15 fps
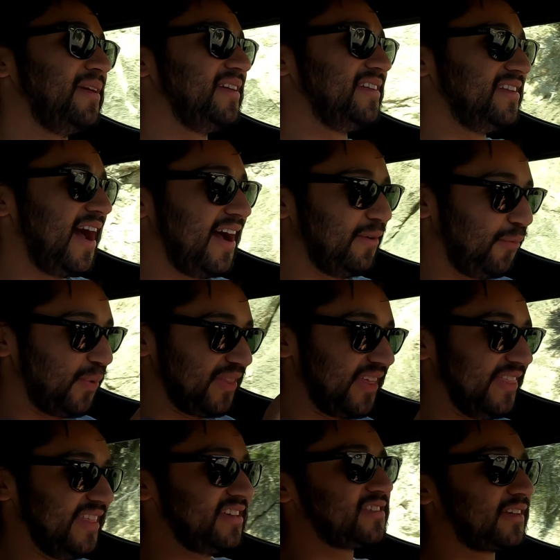mean, not
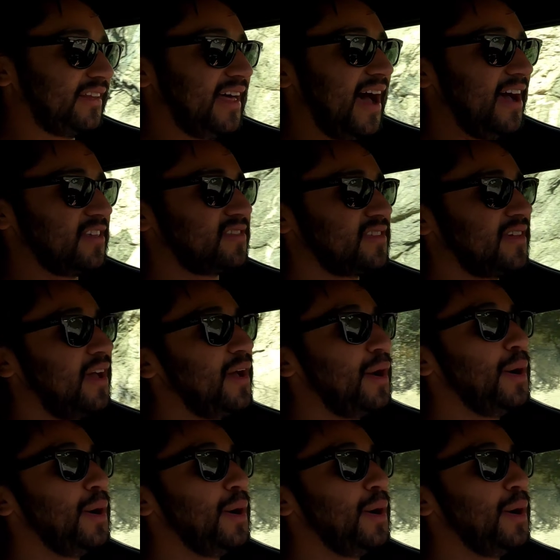within this class,